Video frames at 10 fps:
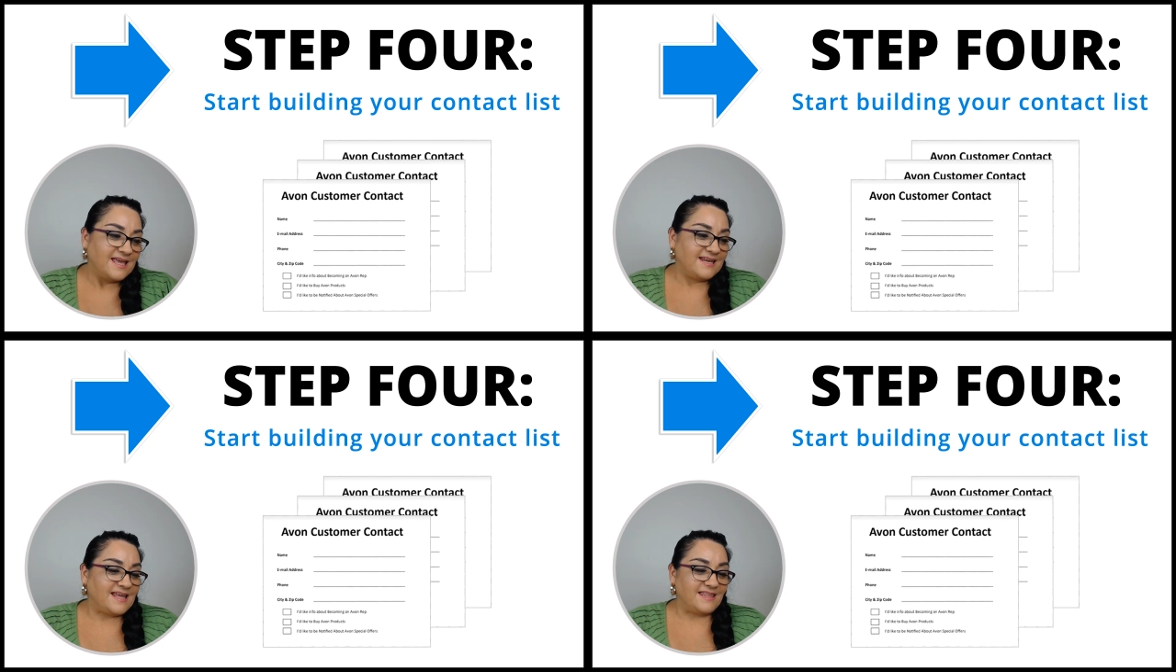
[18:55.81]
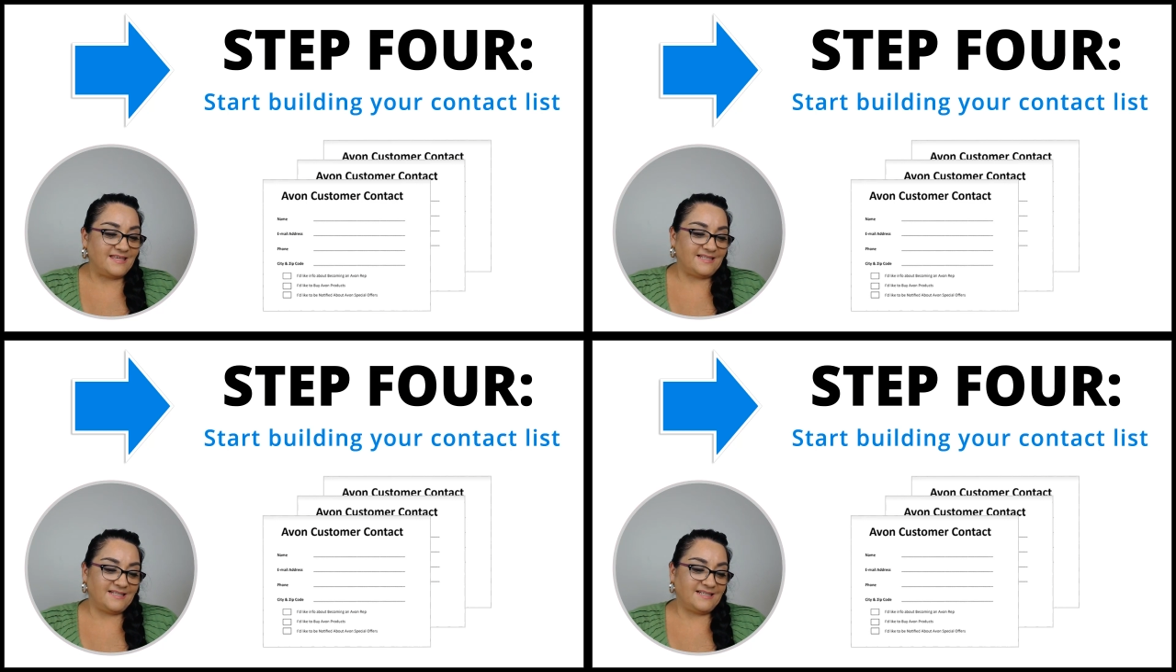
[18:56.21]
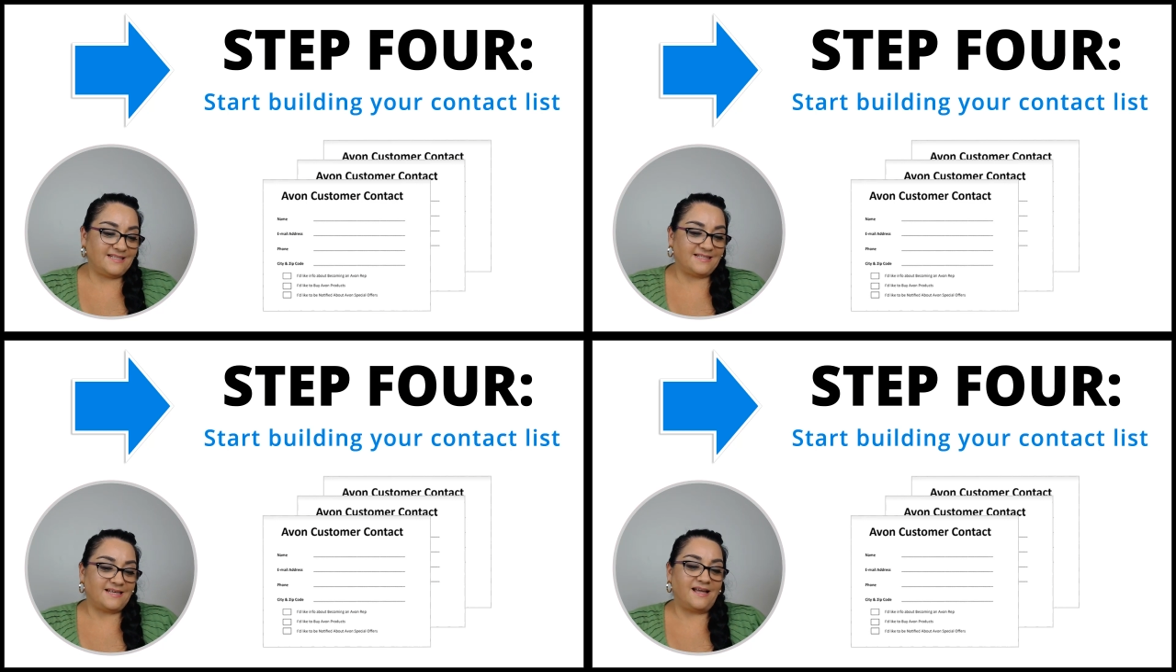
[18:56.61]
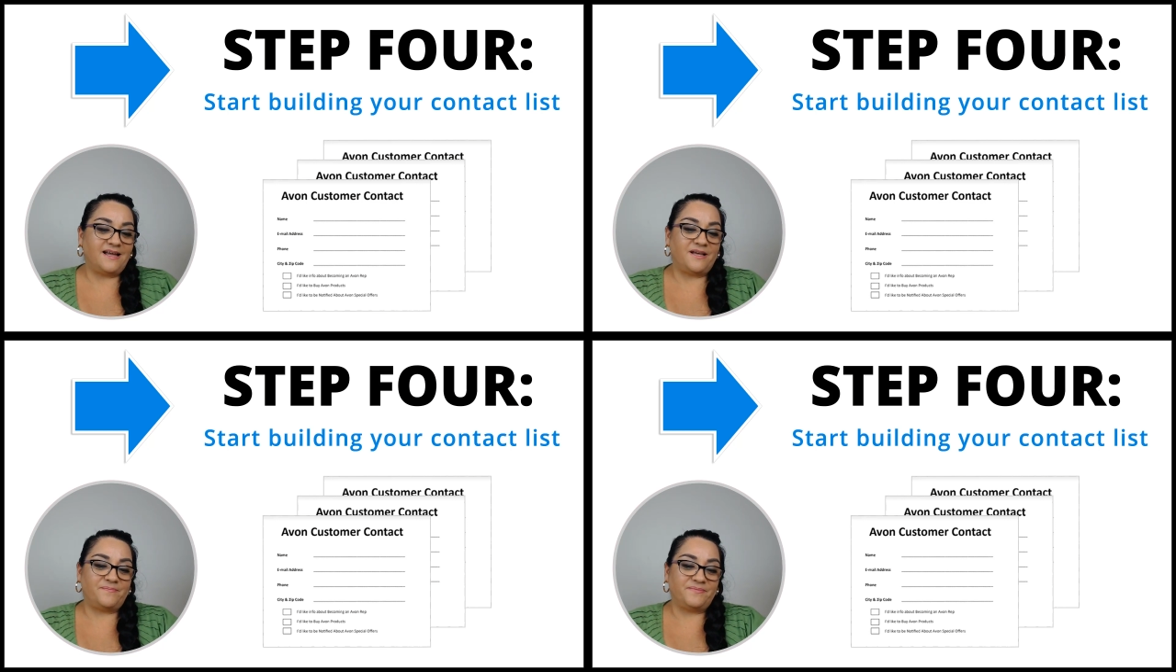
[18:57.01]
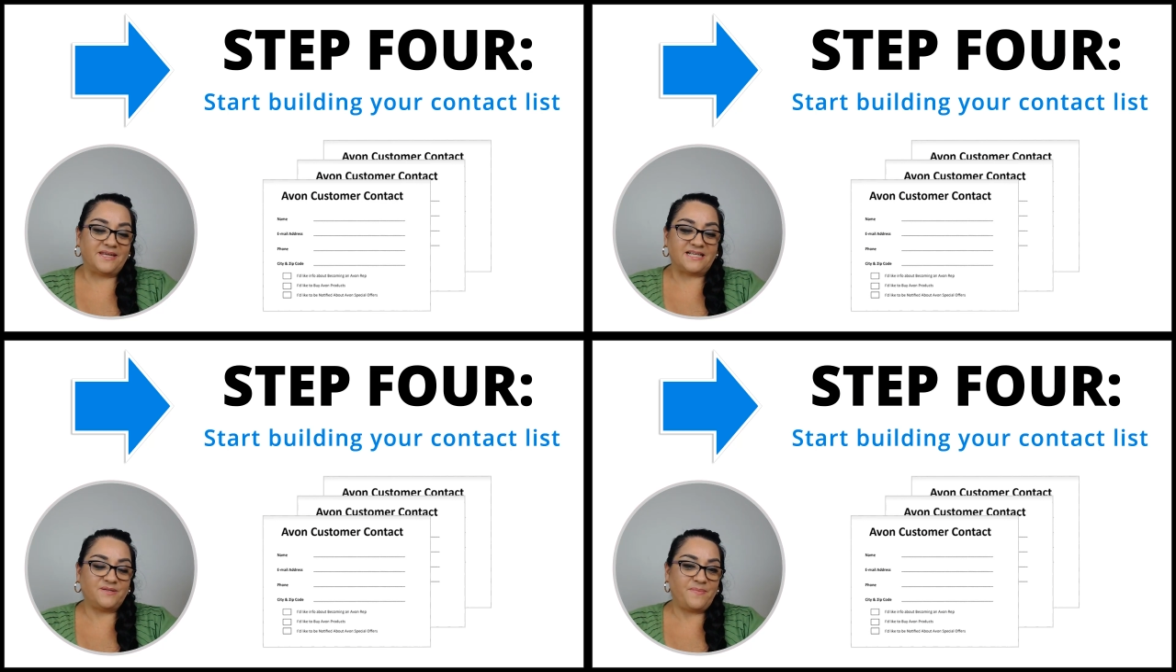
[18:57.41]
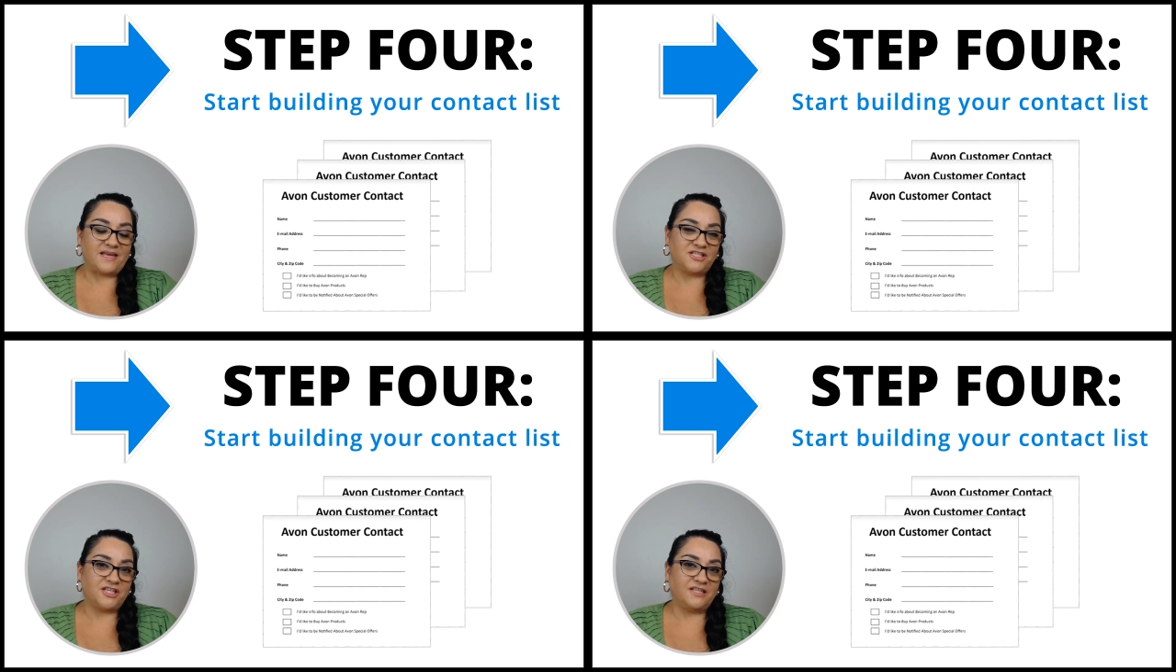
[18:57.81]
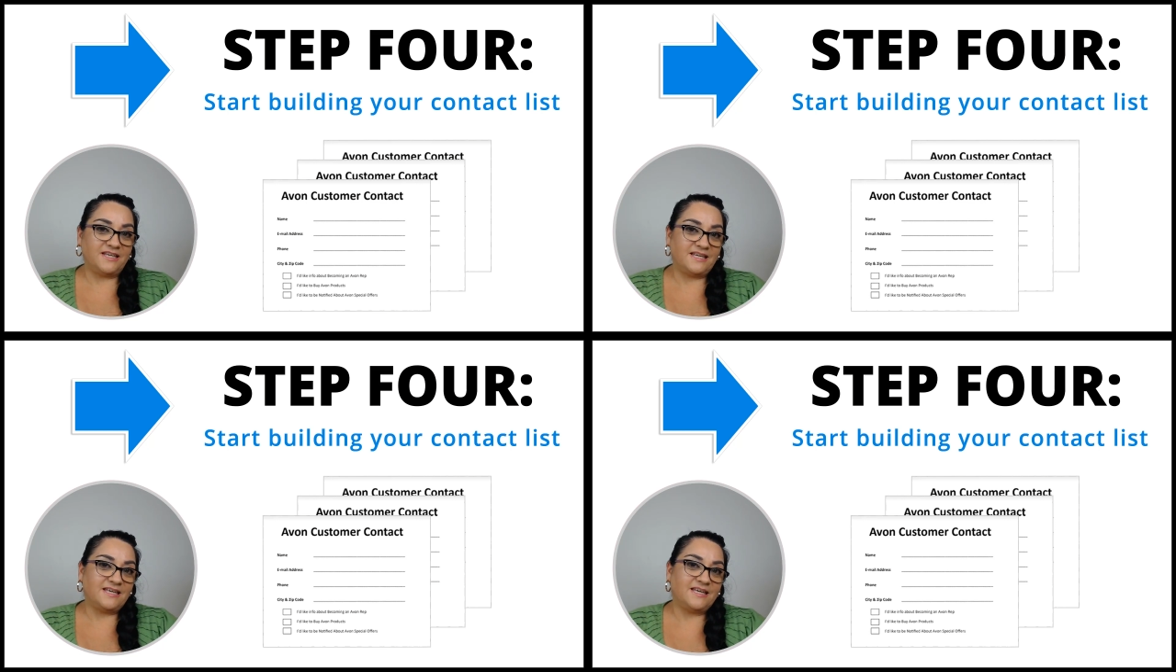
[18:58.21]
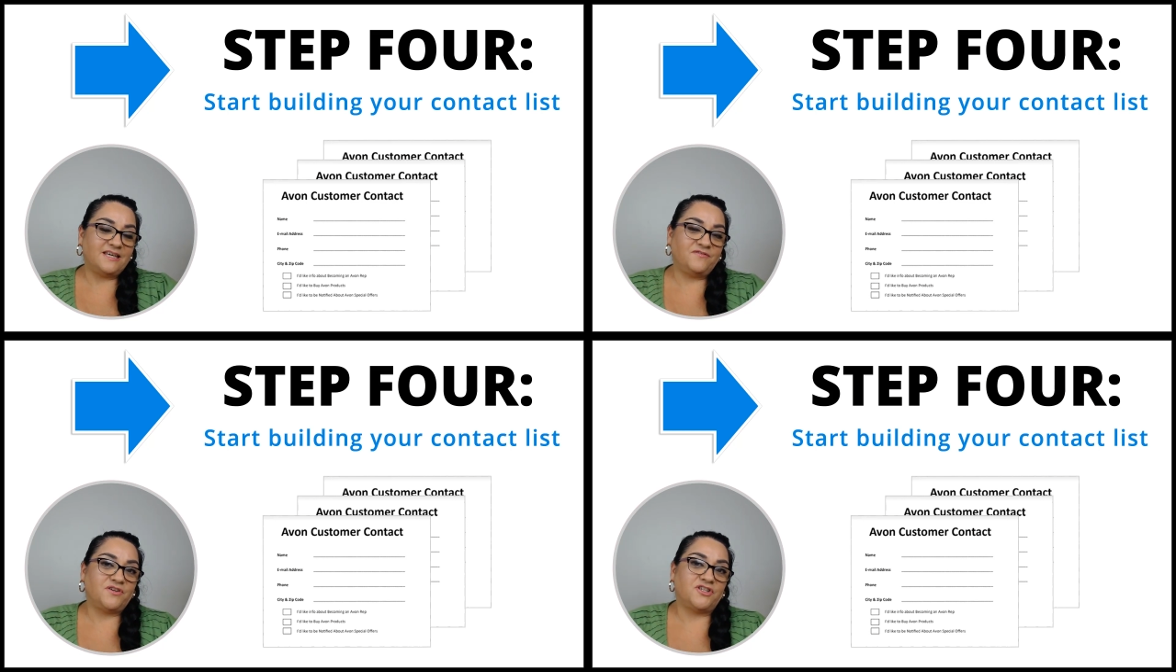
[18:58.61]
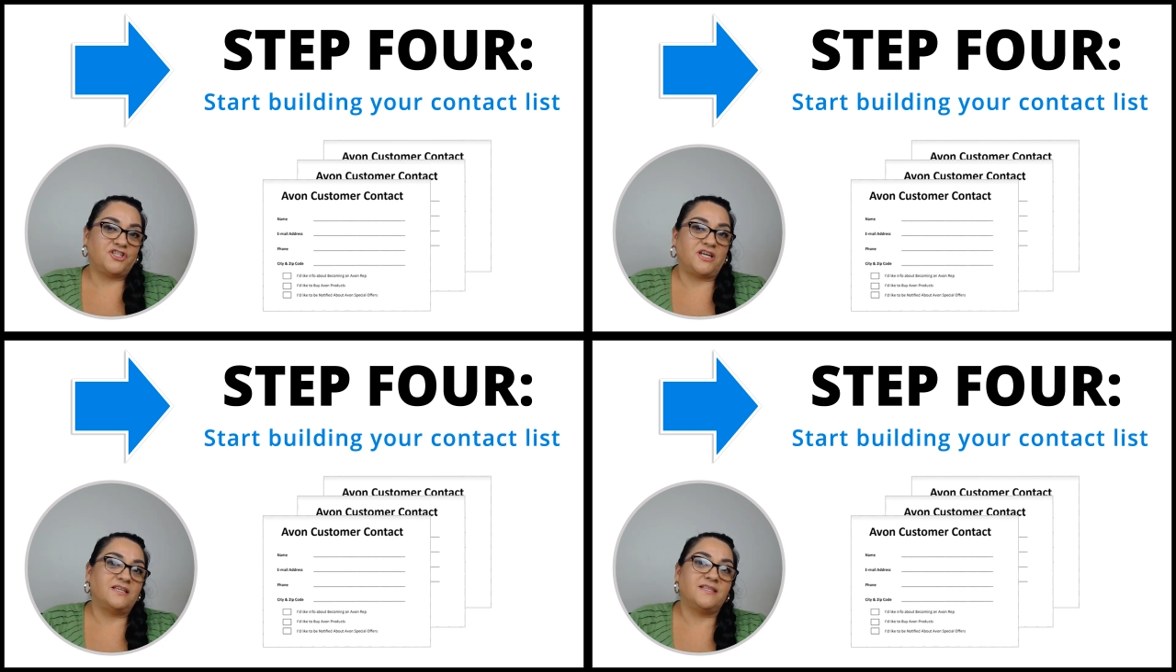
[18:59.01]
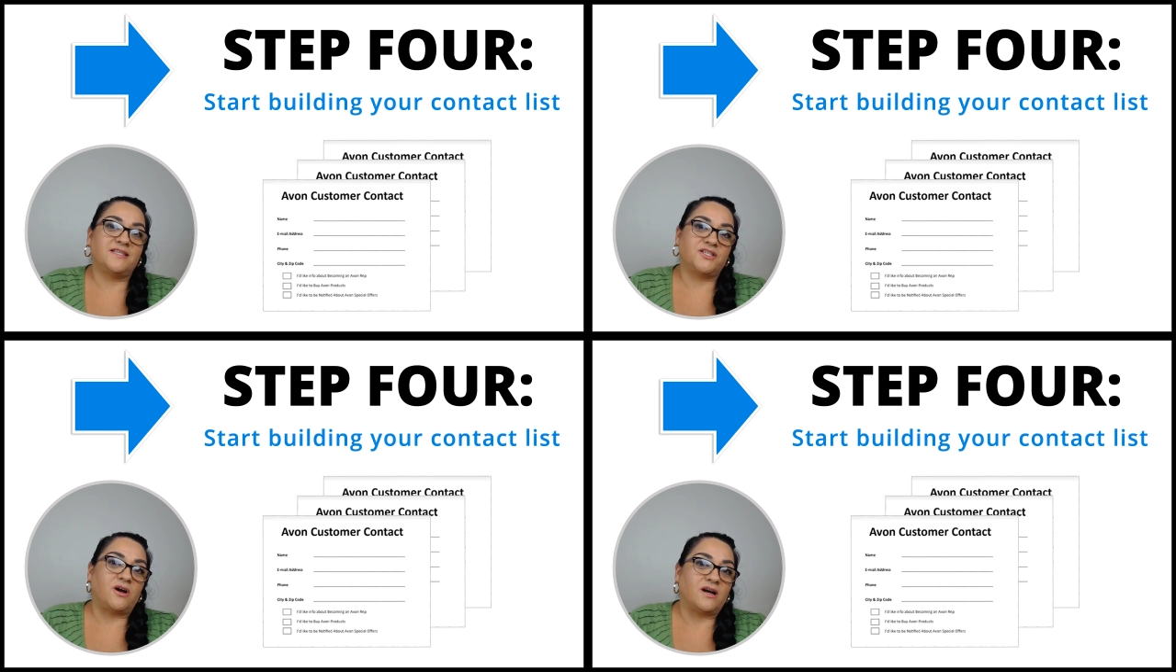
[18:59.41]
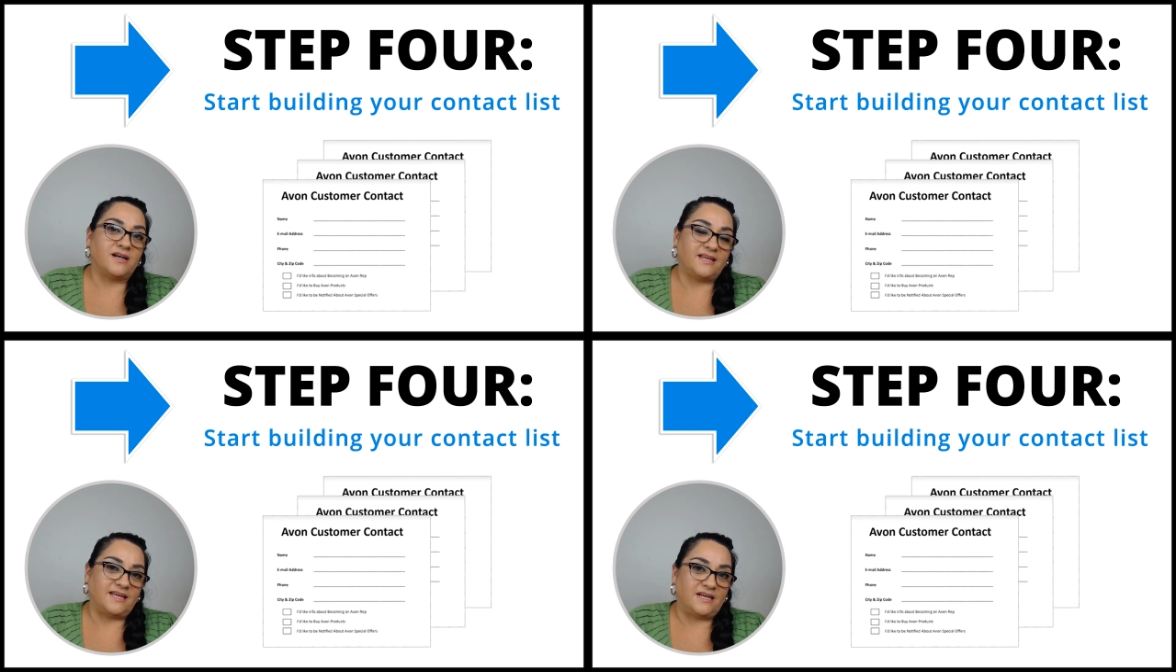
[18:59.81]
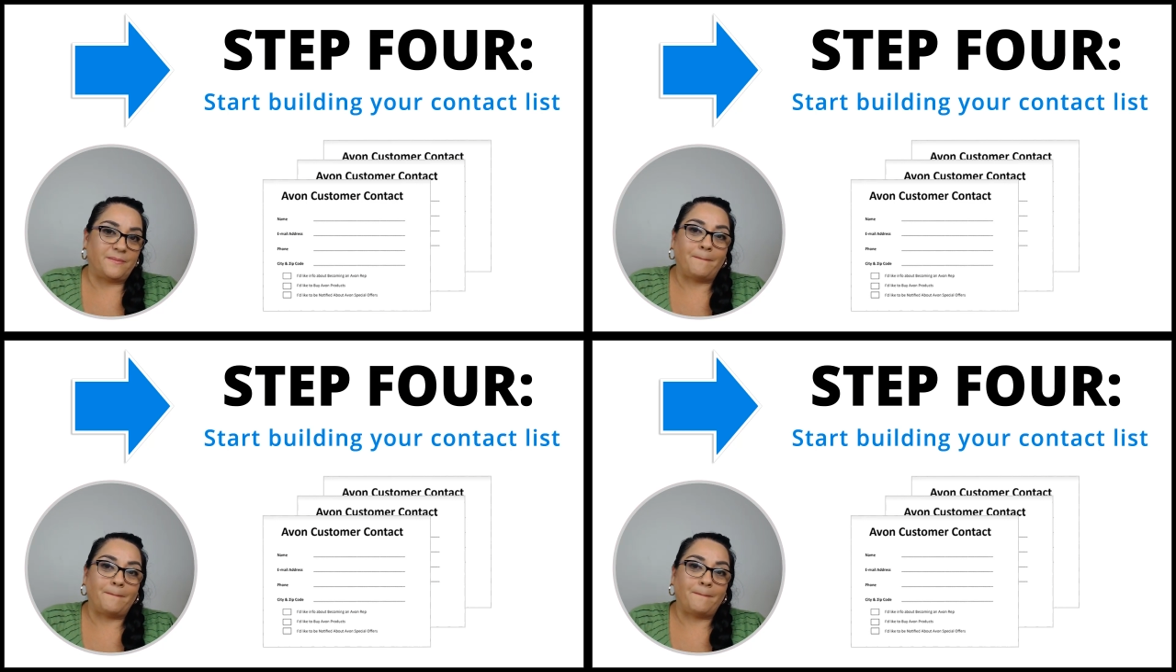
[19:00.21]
Now this is especially if you're just starting